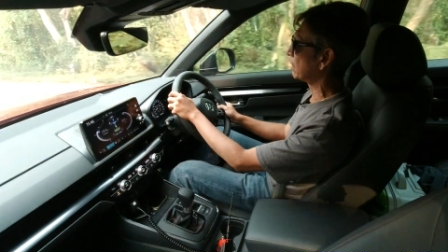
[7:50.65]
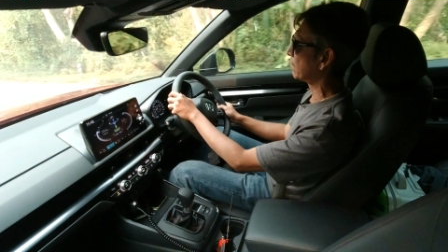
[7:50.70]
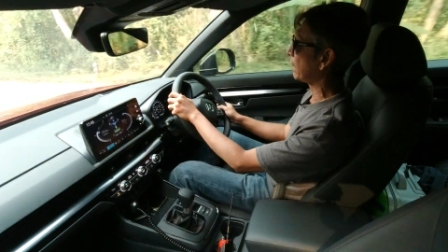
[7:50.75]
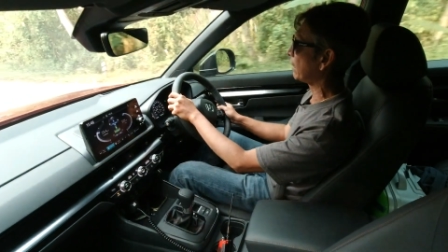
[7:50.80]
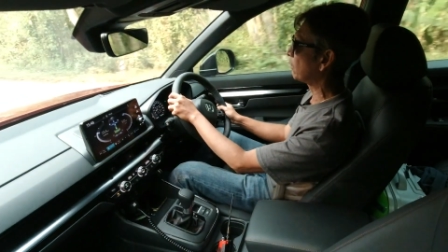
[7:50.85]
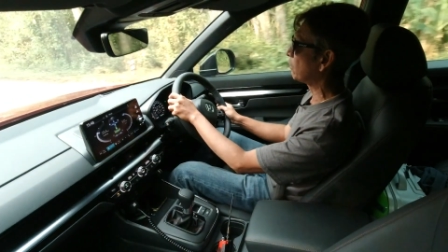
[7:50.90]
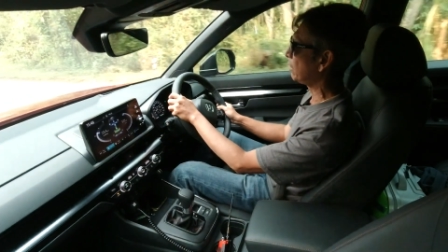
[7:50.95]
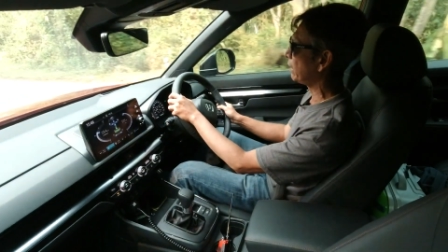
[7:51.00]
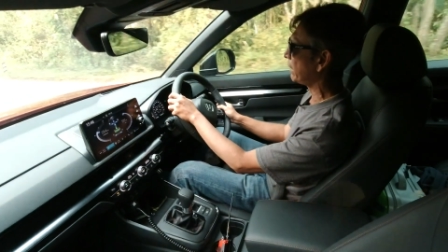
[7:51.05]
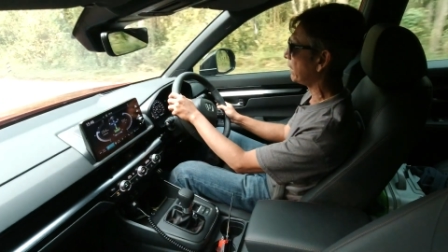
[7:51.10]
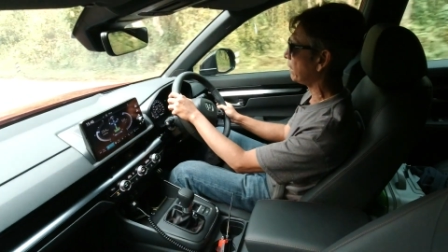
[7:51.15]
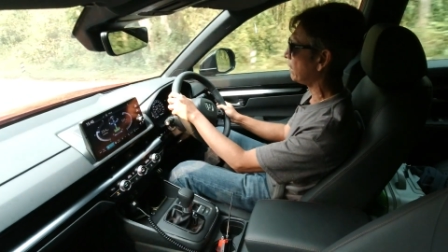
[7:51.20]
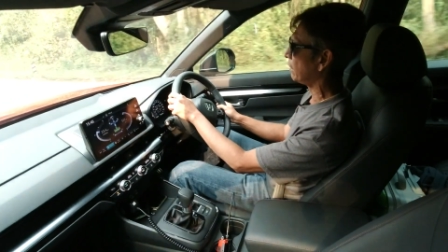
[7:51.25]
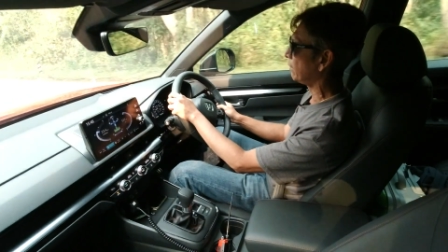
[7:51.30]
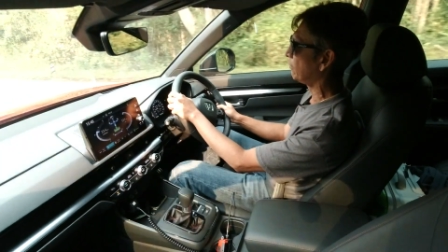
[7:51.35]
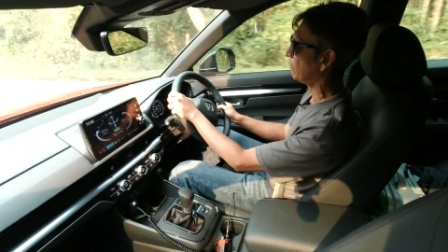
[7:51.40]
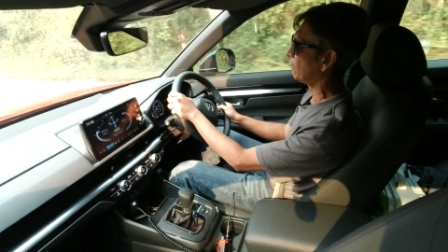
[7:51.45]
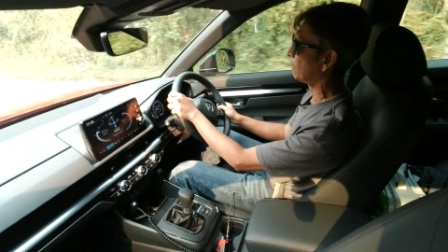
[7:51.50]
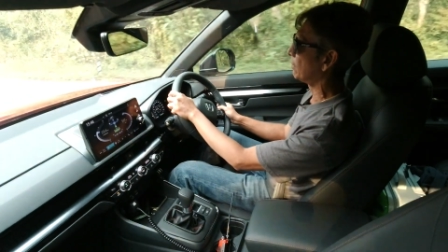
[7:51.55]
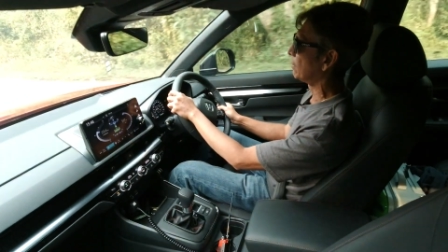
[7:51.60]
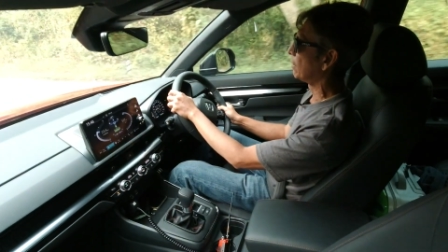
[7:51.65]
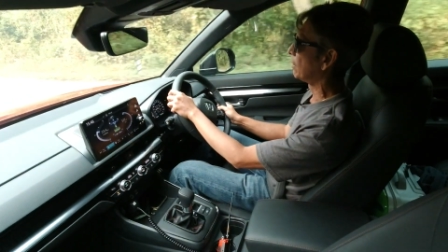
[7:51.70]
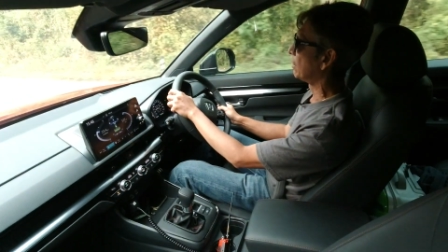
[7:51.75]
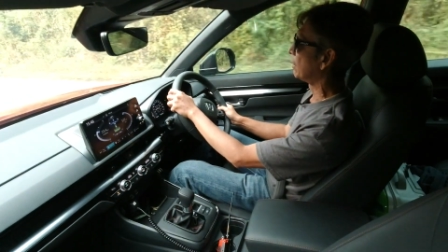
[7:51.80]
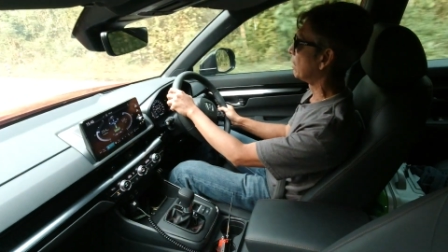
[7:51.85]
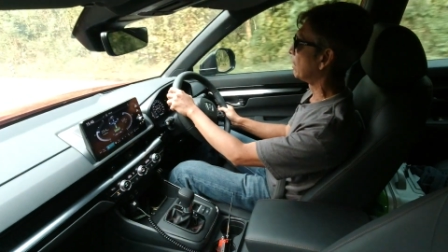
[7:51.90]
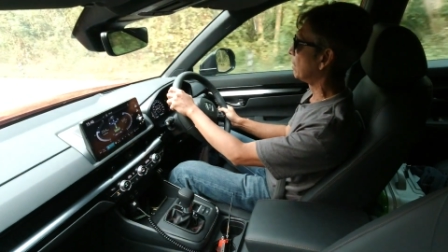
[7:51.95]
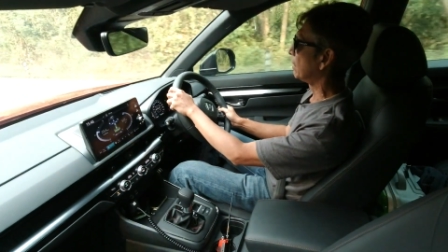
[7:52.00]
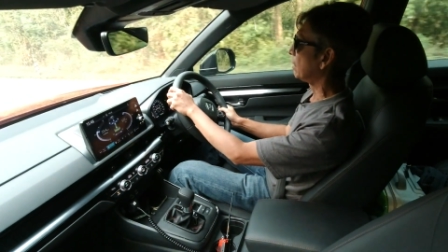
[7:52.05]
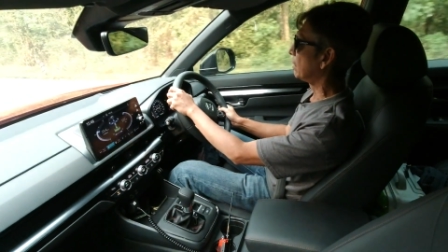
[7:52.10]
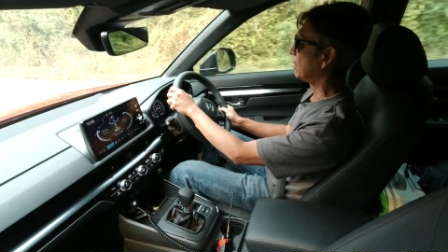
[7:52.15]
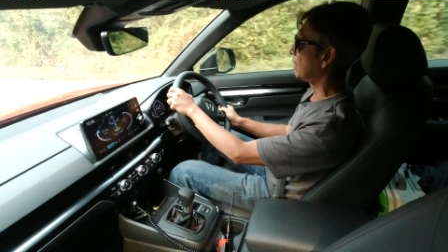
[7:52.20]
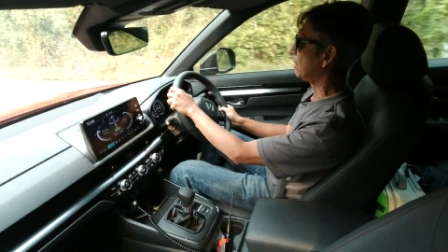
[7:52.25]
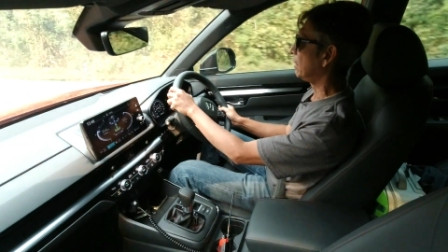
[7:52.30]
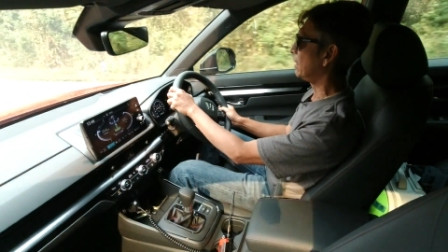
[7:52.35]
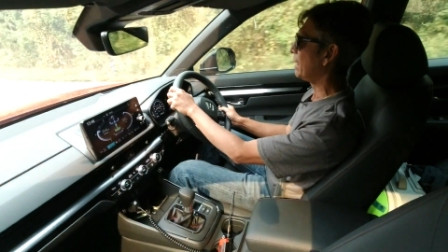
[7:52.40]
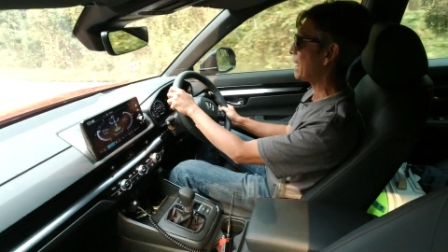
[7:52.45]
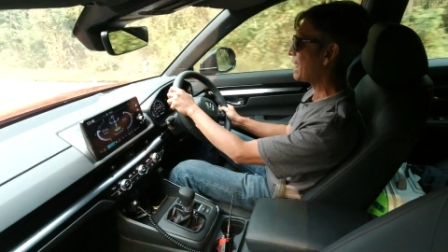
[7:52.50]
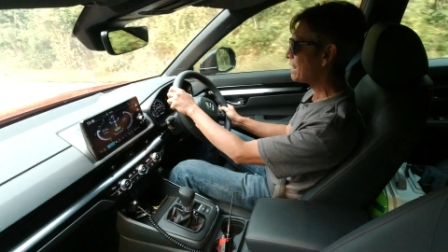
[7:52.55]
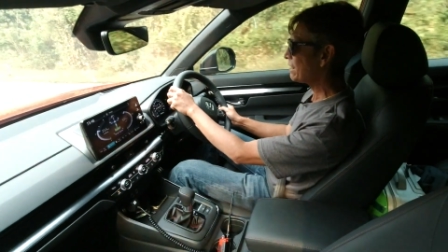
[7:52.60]
calculate if
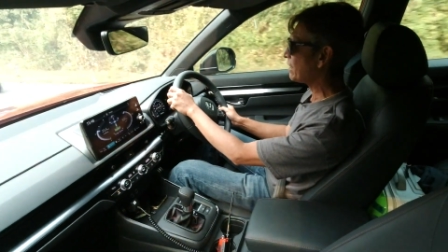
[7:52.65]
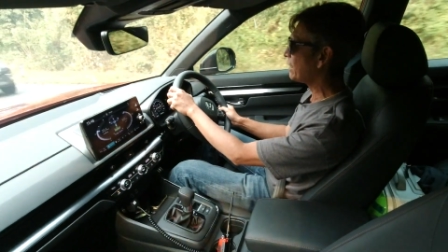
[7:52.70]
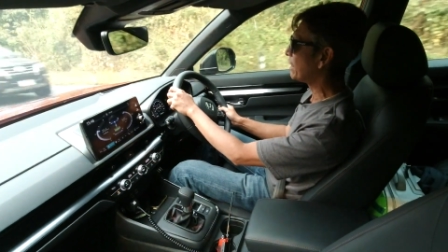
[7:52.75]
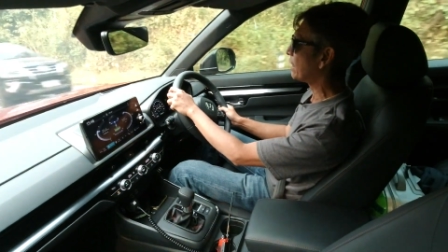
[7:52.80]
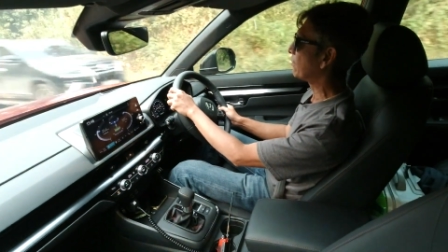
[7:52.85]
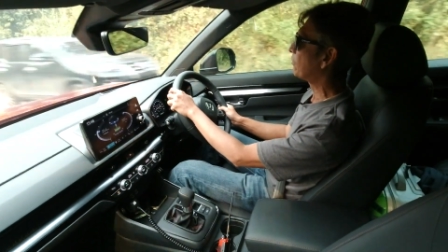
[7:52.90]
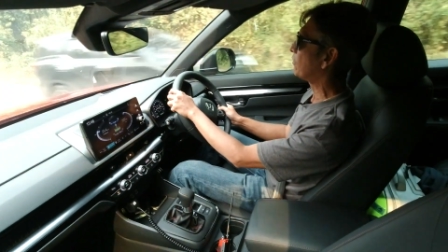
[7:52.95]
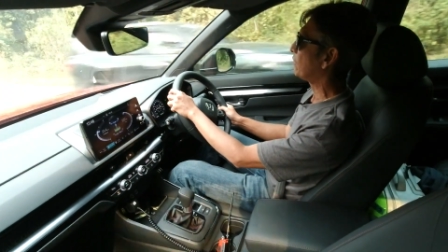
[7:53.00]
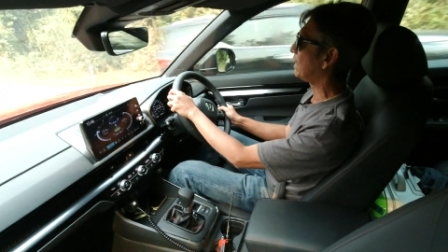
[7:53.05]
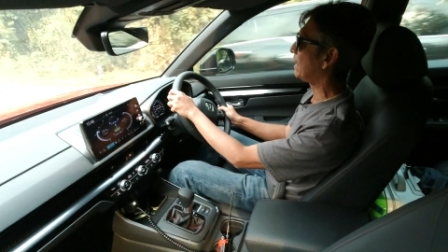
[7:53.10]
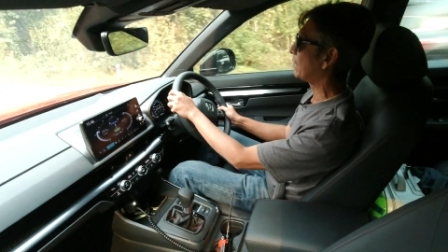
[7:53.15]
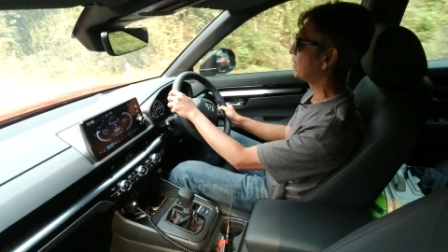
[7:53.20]
it has enough